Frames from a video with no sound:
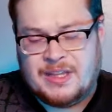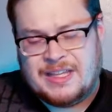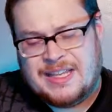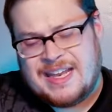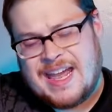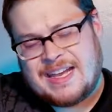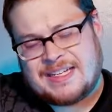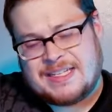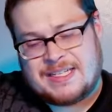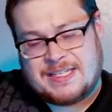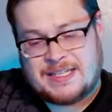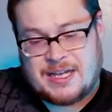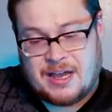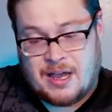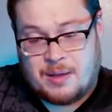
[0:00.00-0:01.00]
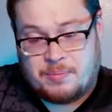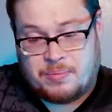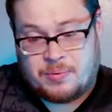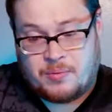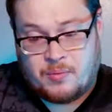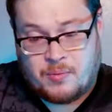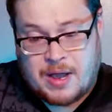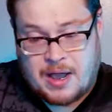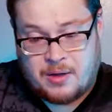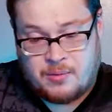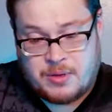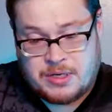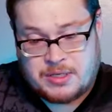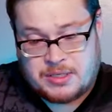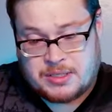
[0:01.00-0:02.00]
Next up, wow,
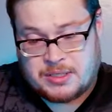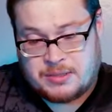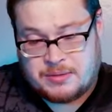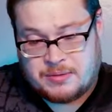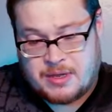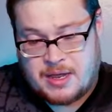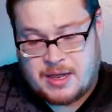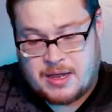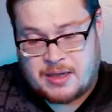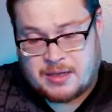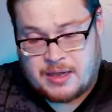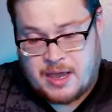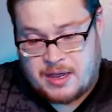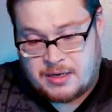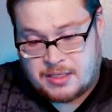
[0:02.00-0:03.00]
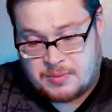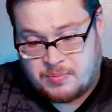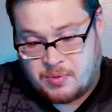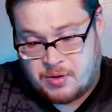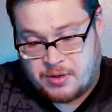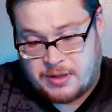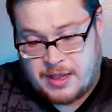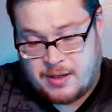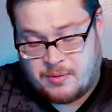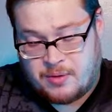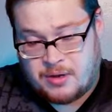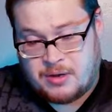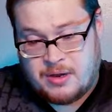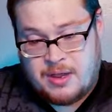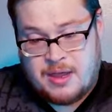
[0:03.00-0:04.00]
we just kind of spoiled that
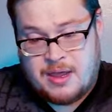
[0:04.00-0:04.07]
one,